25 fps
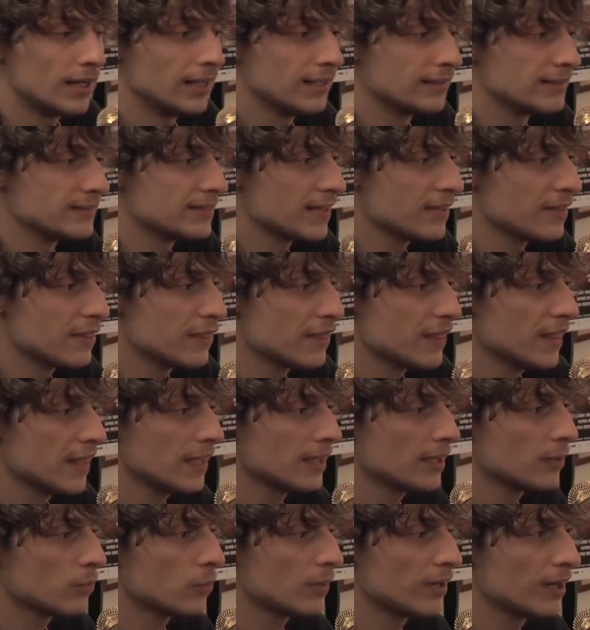And I
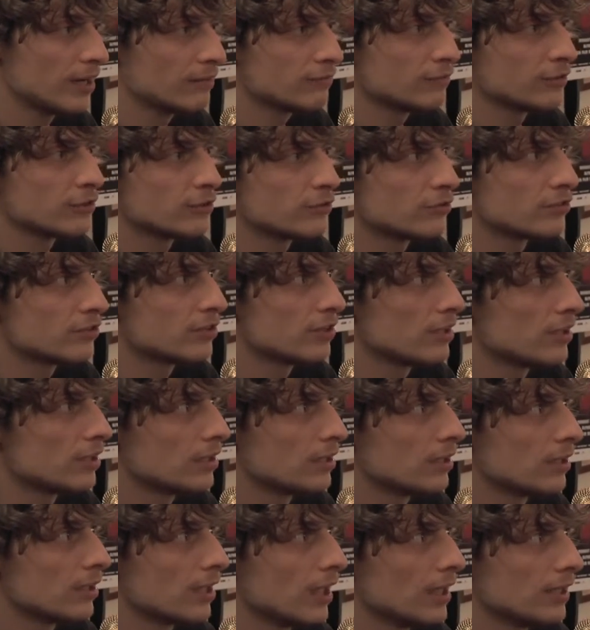think whenever you
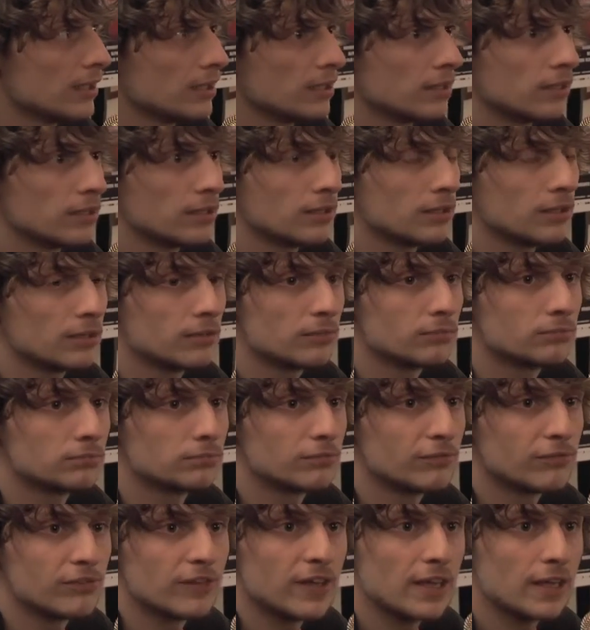see any
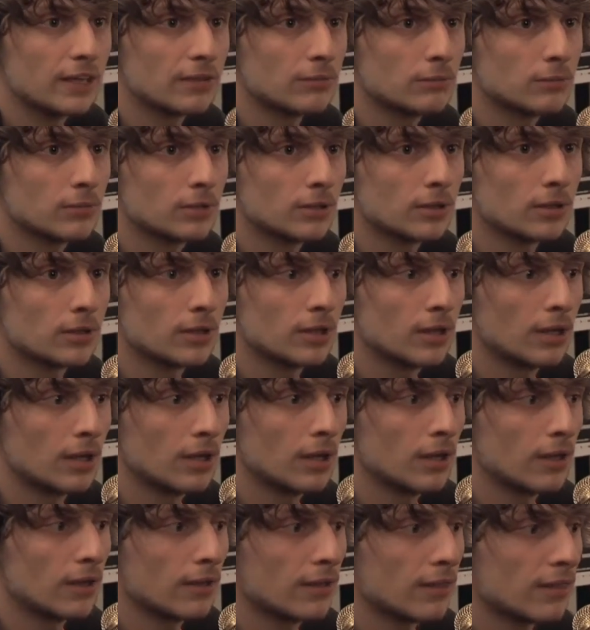film,
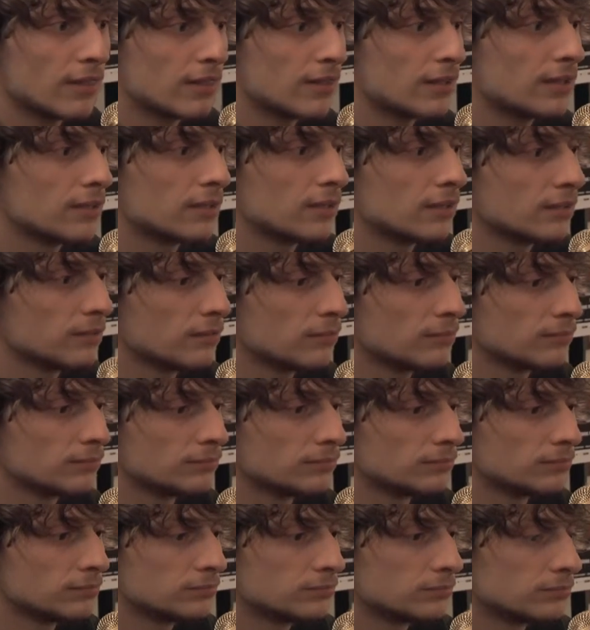the
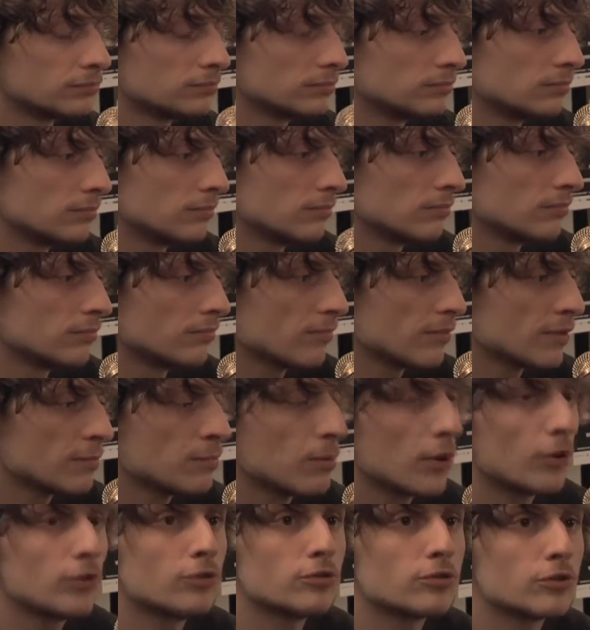the
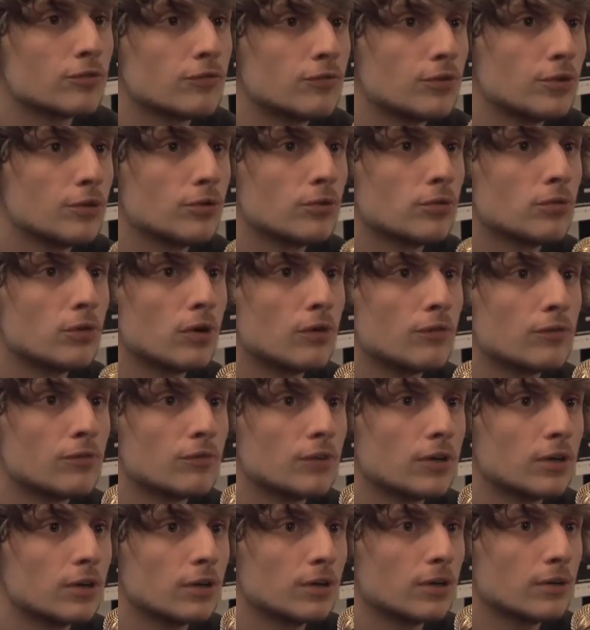point of view of
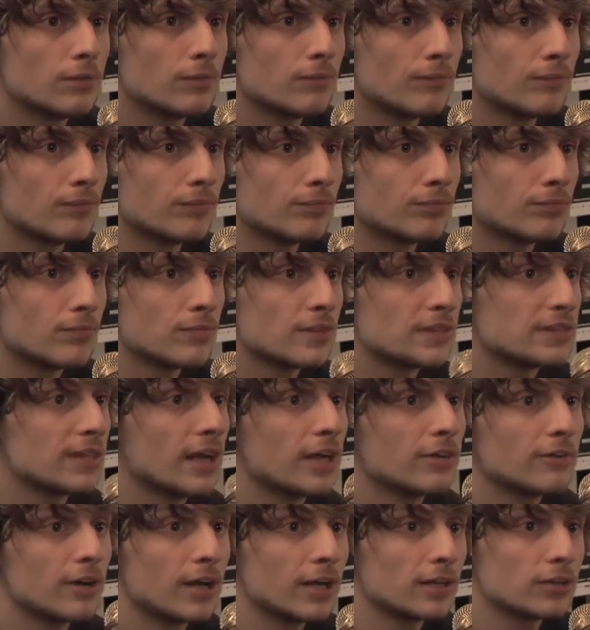um, the
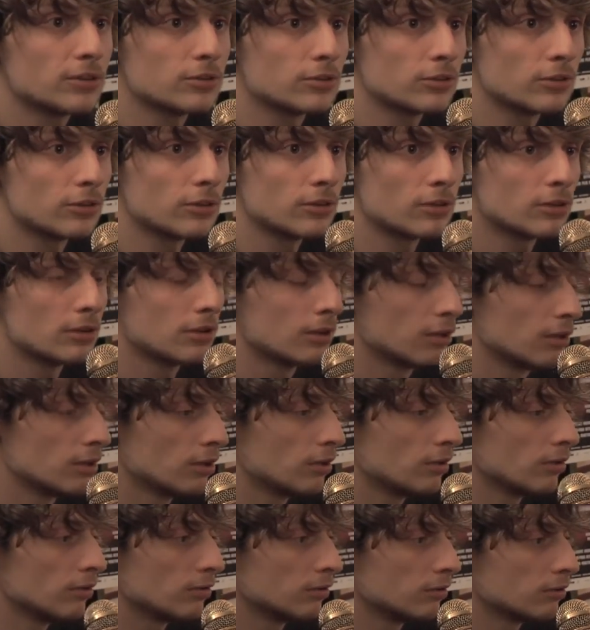director
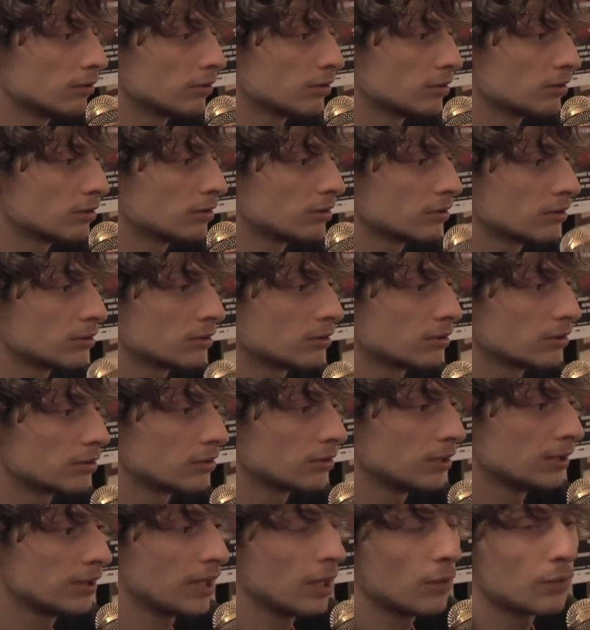or
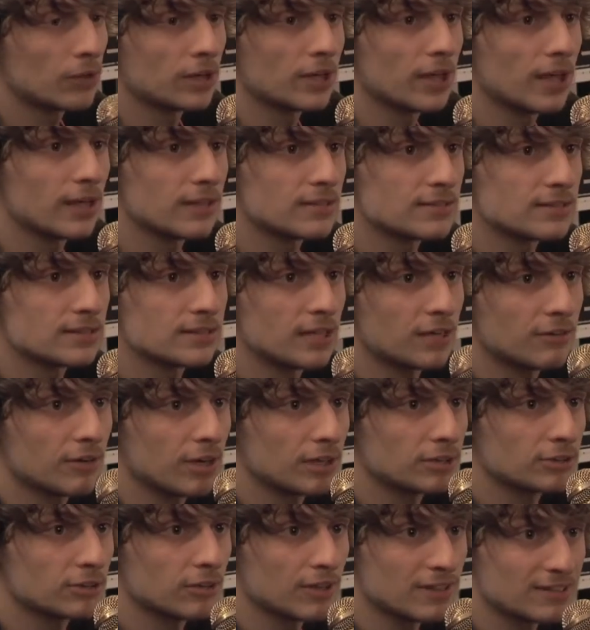in our case the
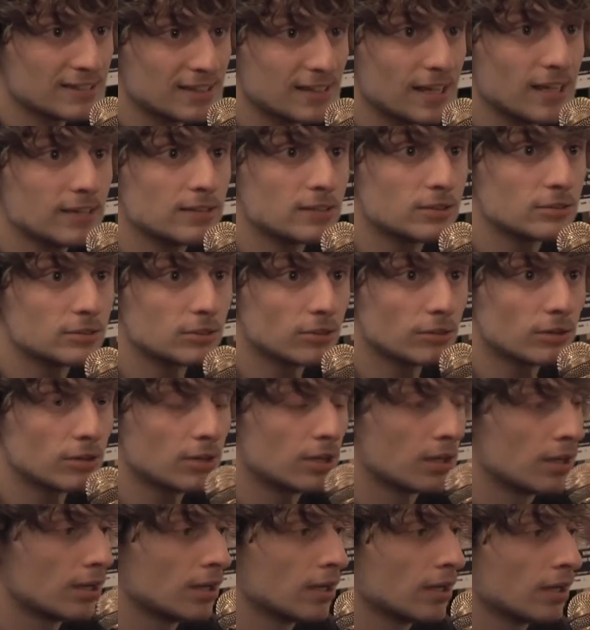director as an editor,
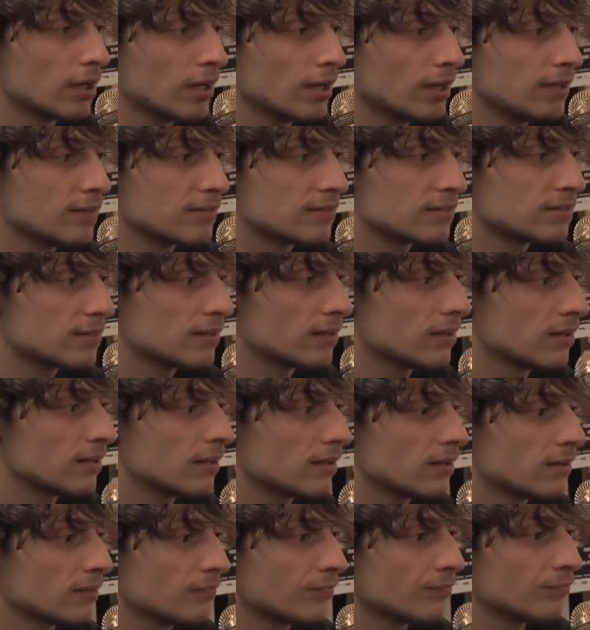is,
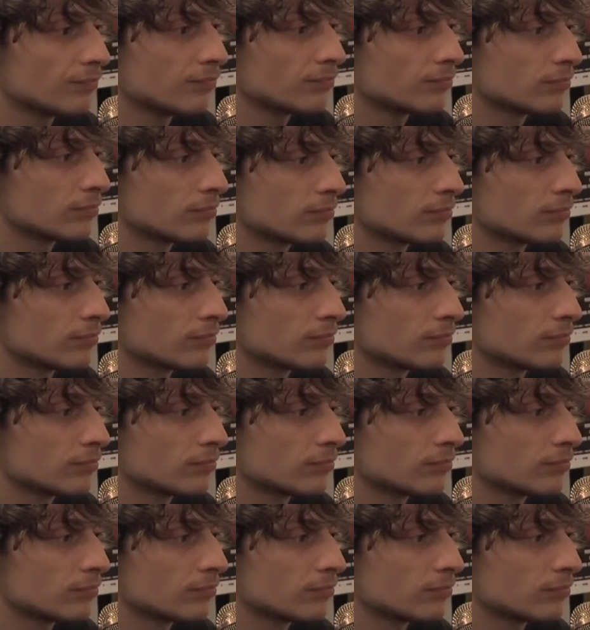um,